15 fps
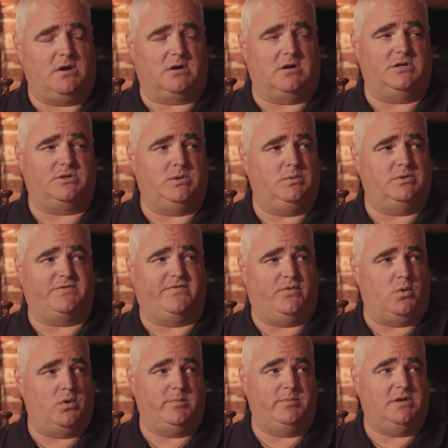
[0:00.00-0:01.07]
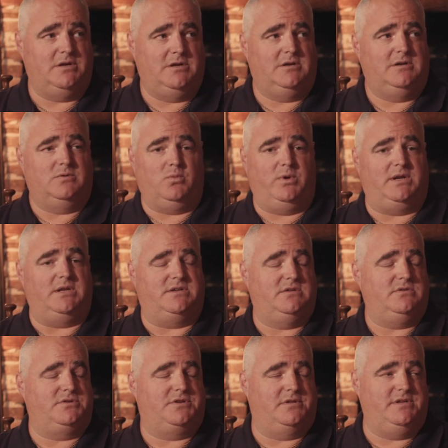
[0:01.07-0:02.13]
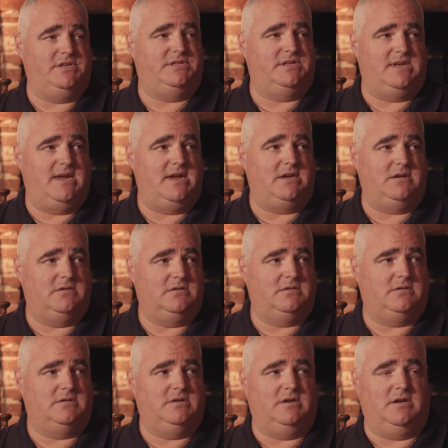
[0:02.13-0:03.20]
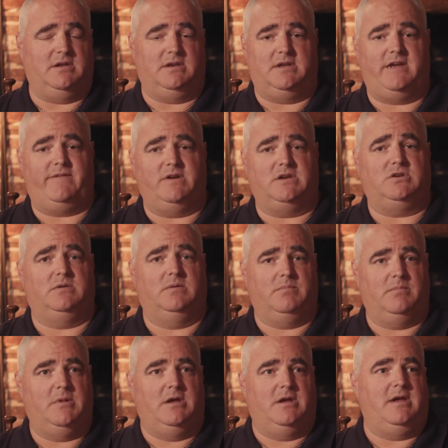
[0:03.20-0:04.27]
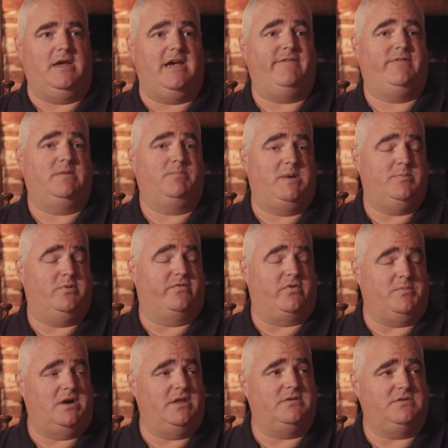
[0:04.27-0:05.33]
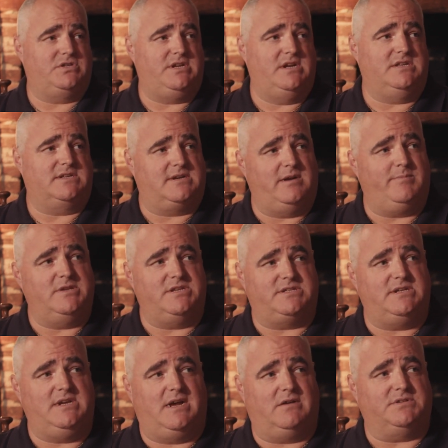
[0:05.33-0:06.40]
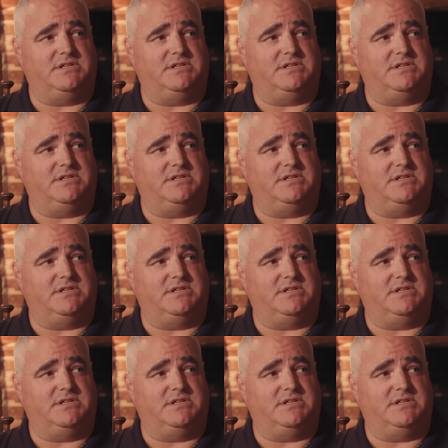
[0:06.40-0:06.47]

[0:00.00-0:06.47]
our country was formed. We continue to lead today, and having people from other states come and see how